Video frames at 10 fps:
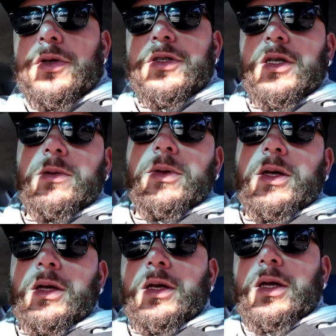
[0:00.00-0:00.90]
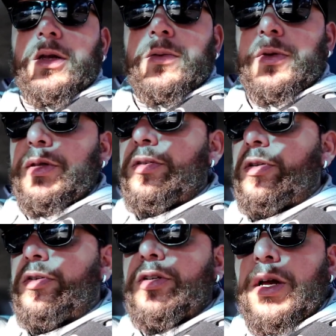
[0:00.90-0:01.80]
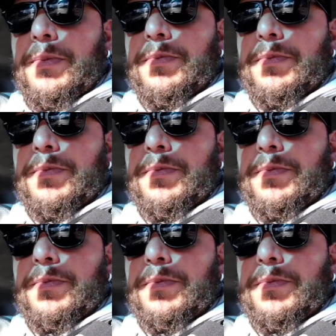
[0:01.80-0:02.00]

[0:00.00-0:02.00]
He's going to be heading with us to the shop.